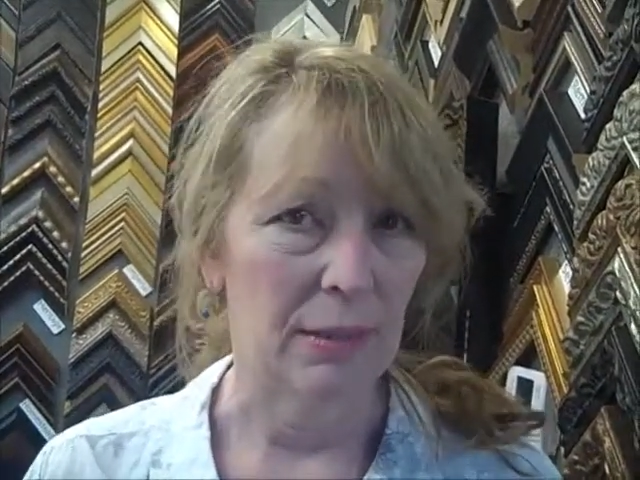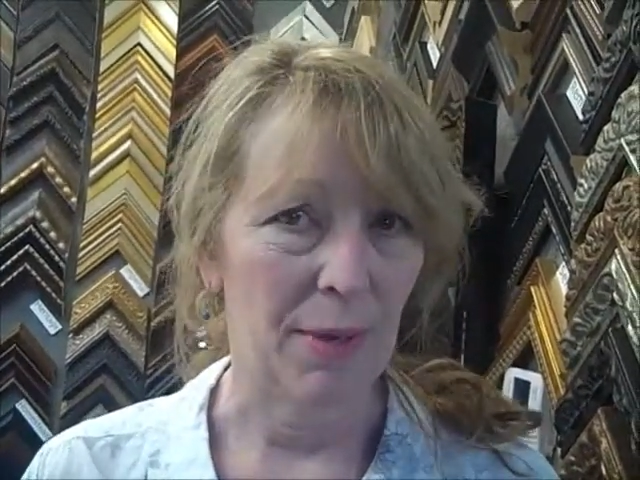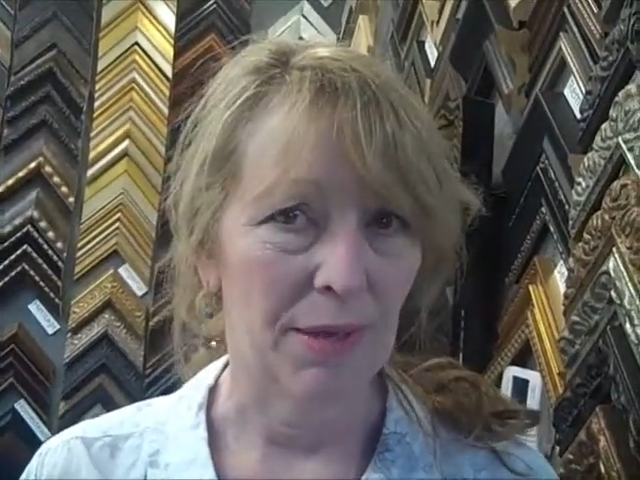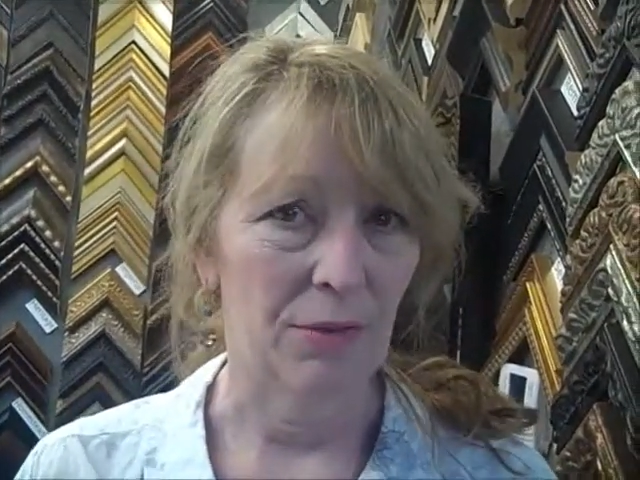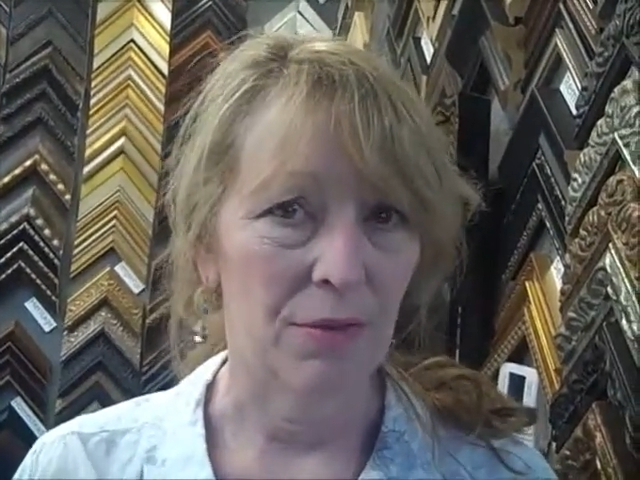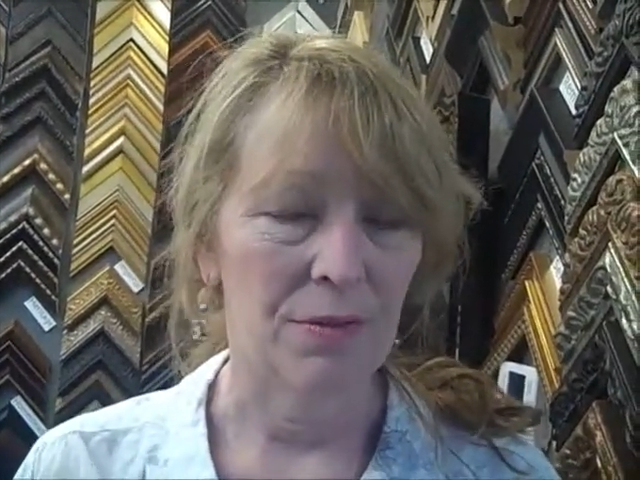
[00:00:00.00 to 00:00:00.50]

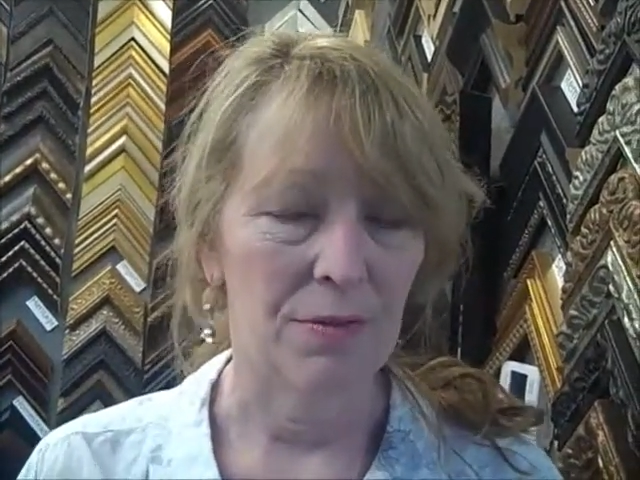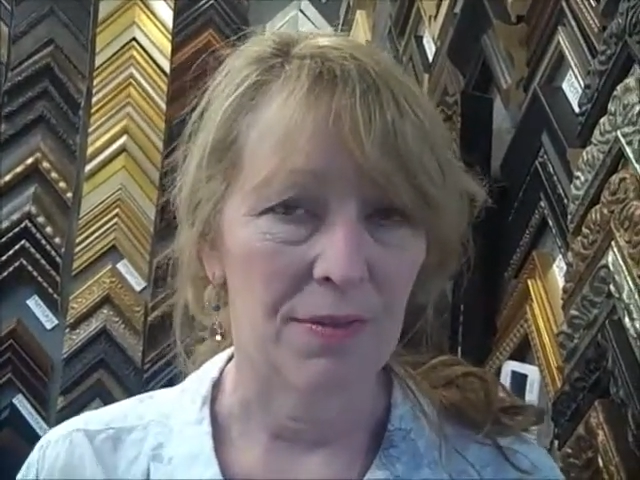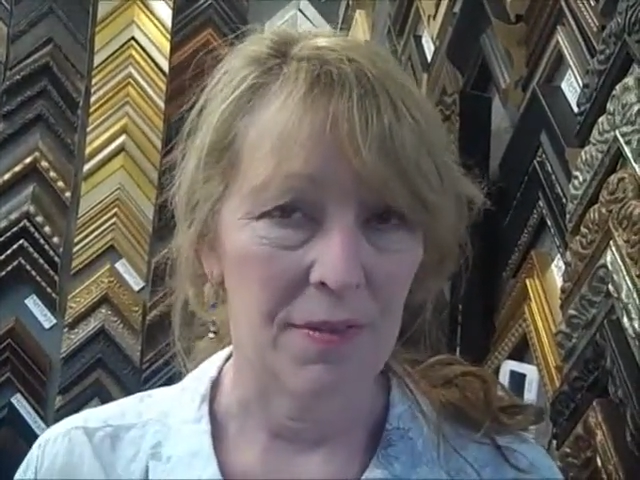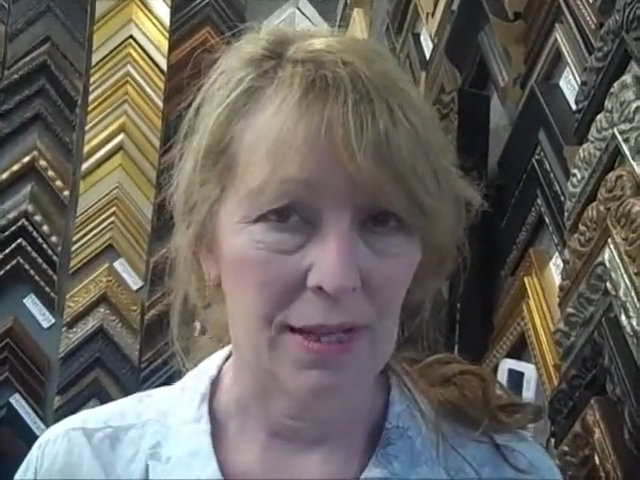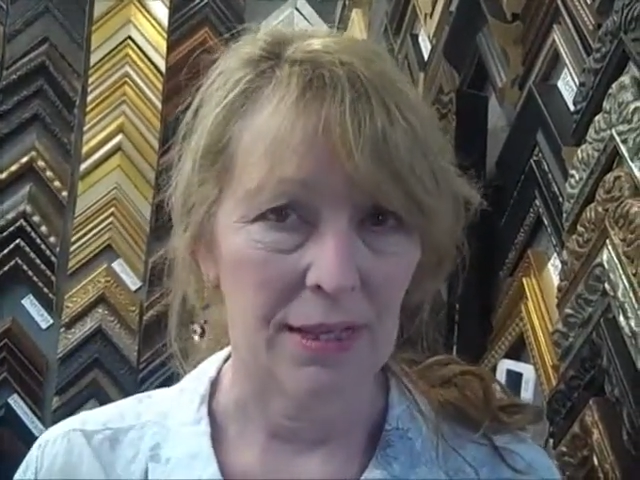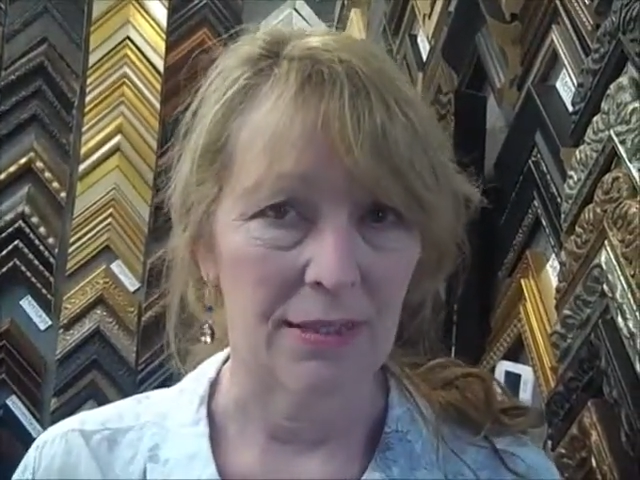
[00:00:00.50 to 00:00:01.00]
better
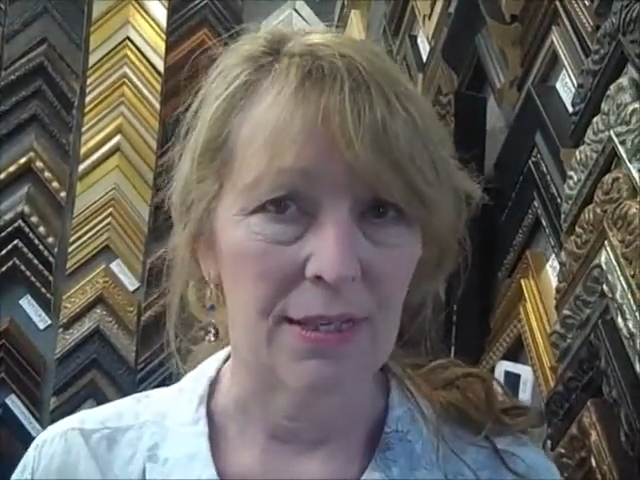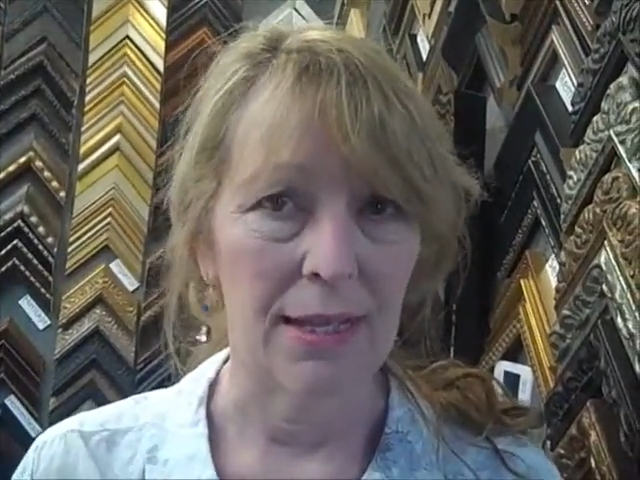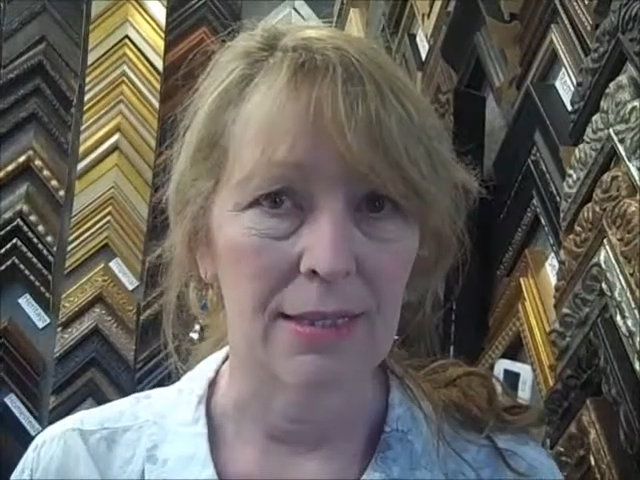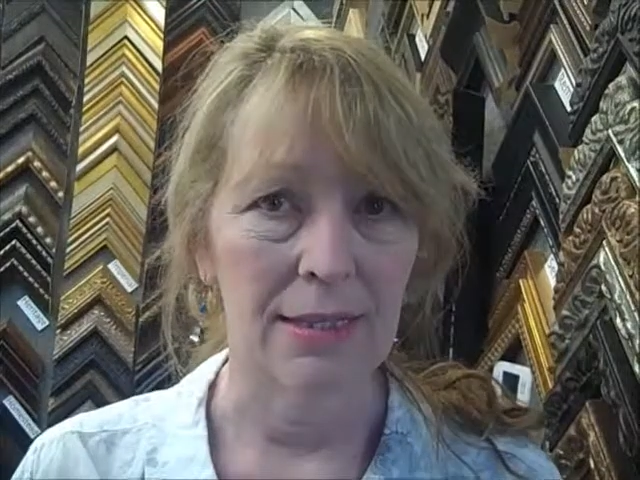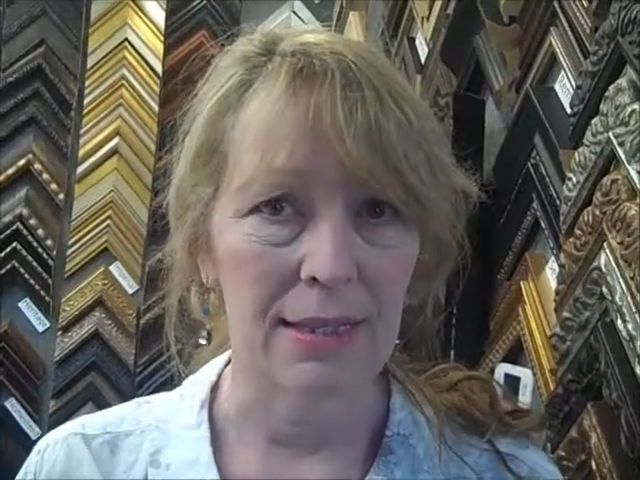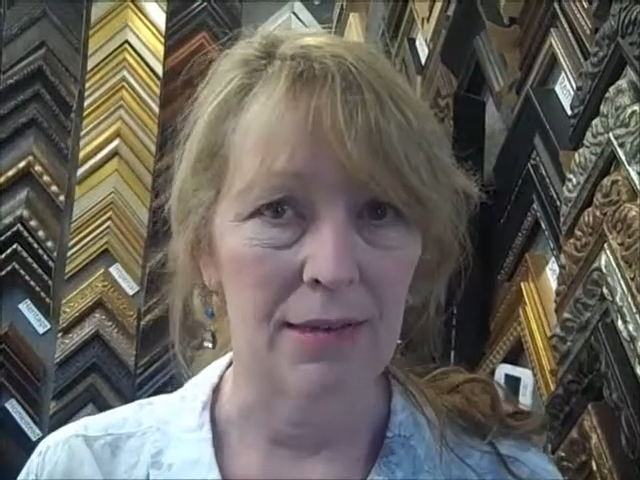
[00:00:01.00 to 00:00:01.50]
things
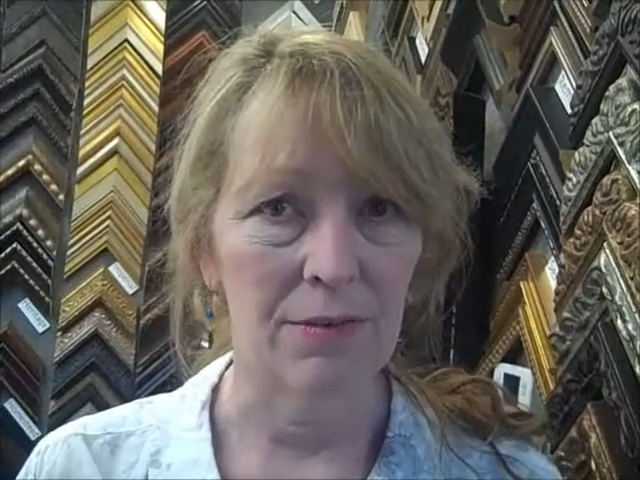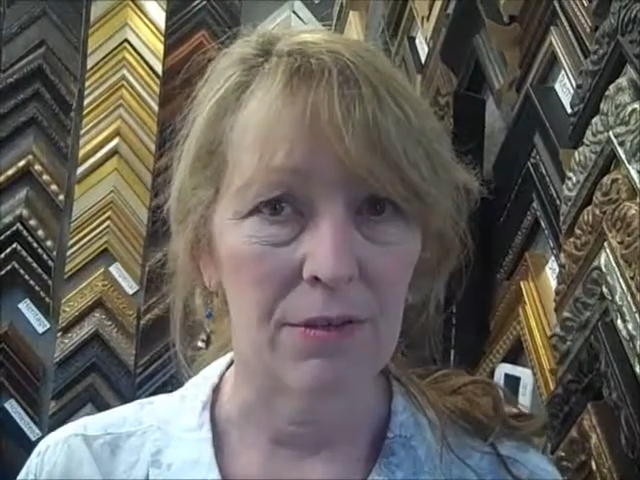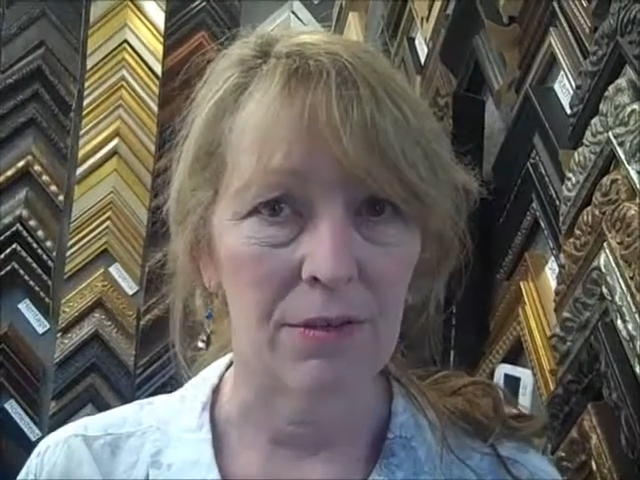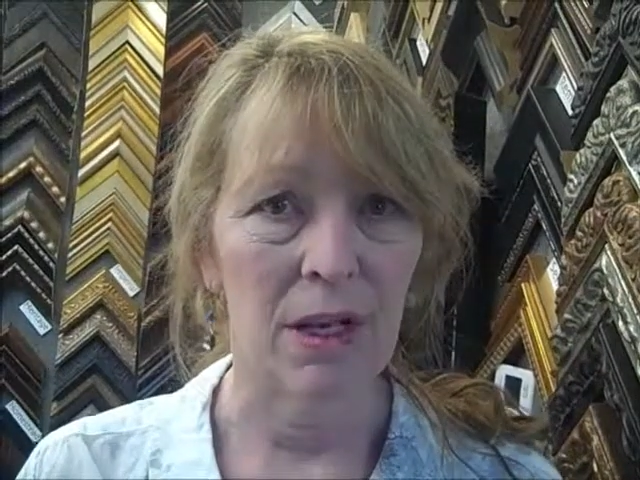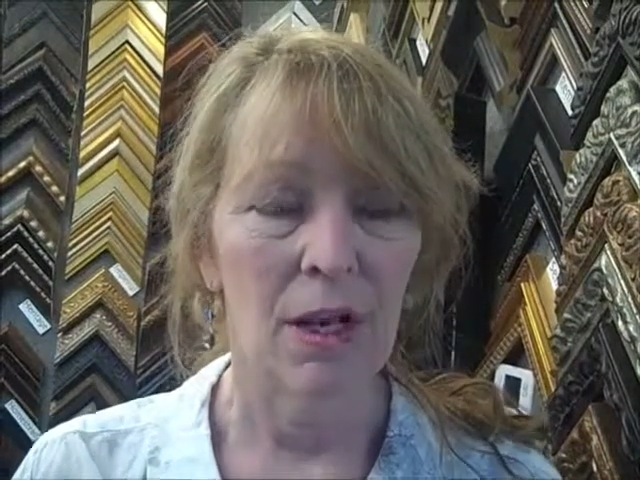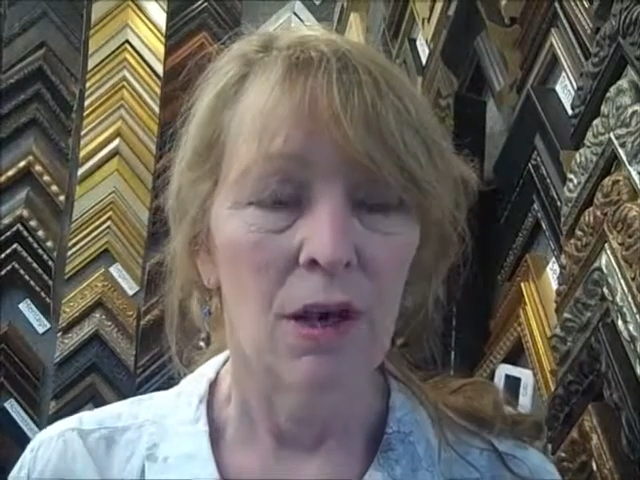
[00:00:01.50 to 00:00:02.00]
and save
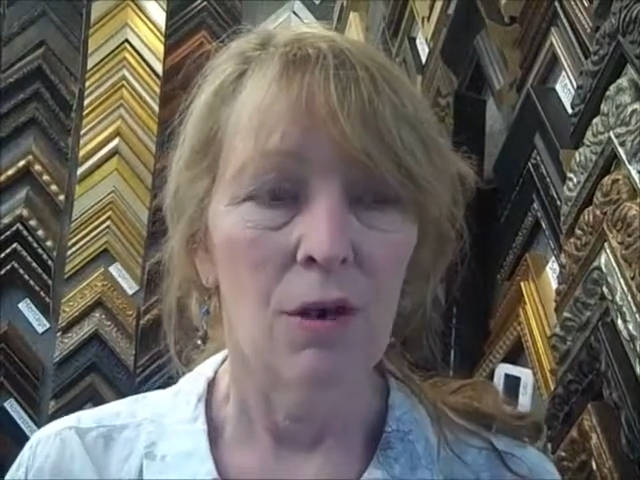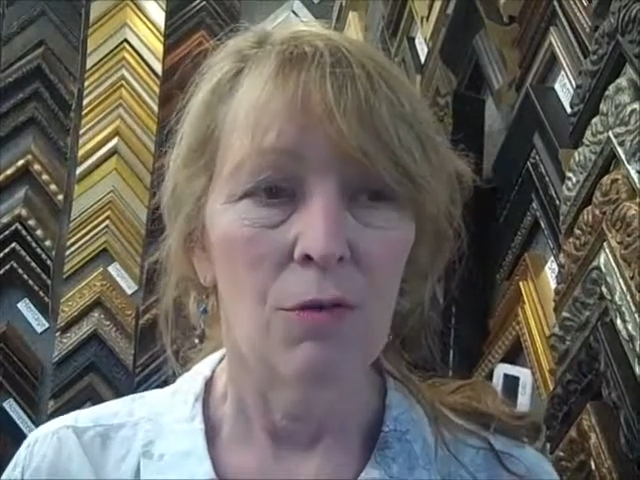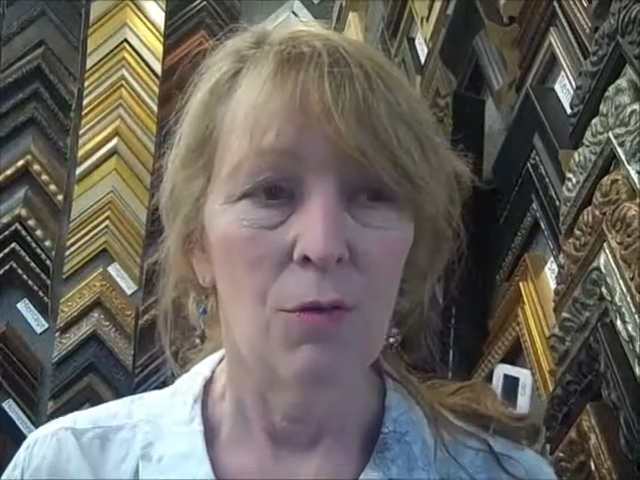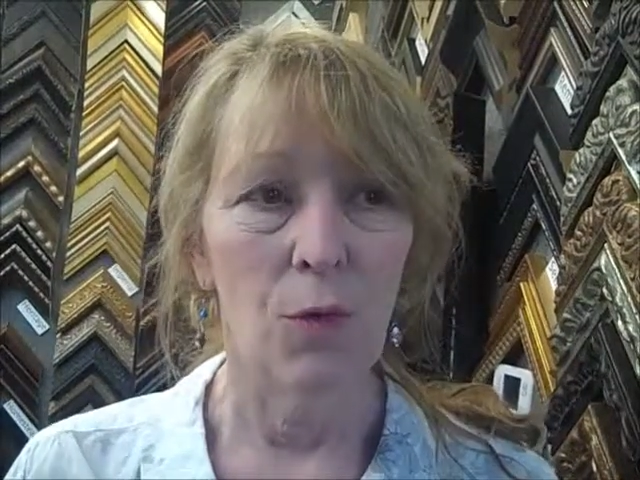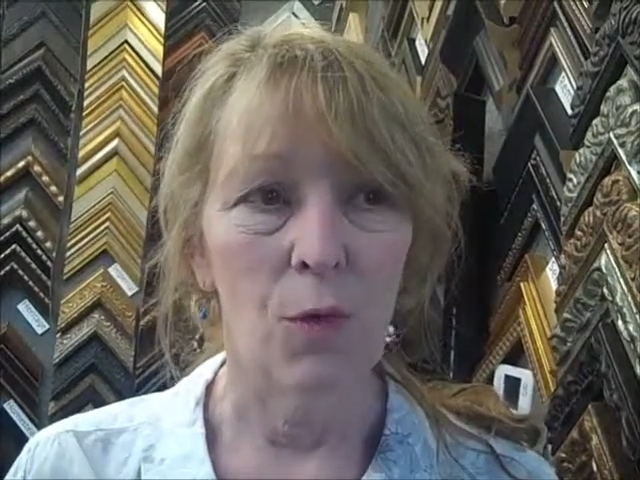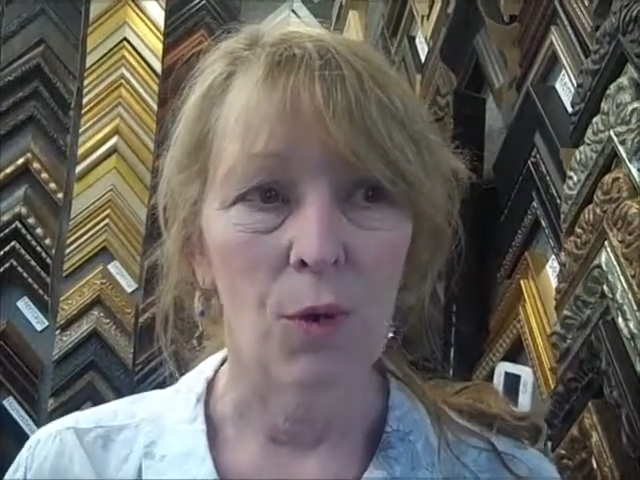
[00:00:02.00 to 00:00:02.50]
it
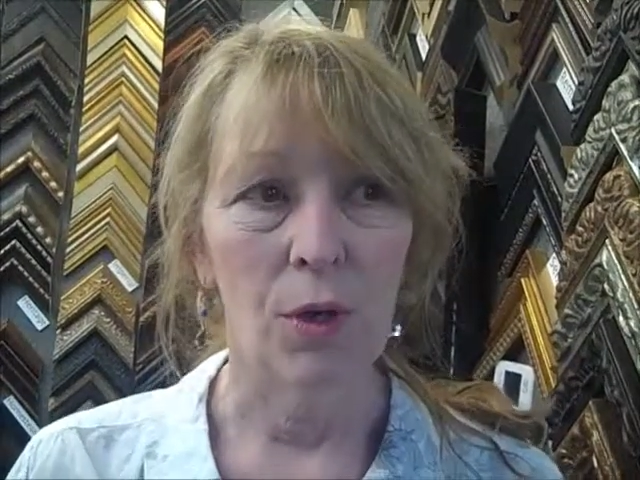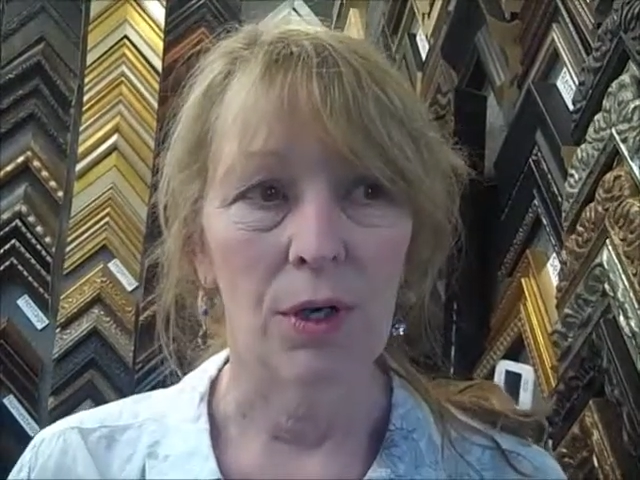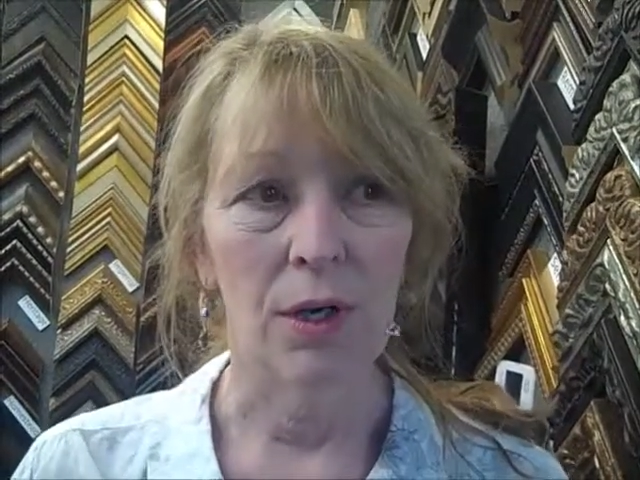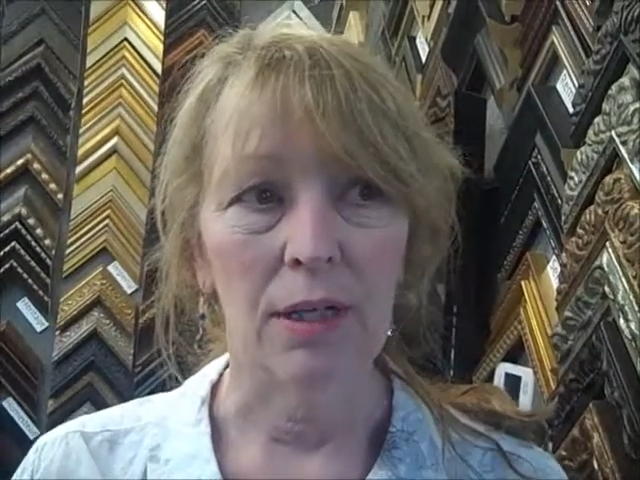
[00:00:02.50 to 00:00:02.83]
for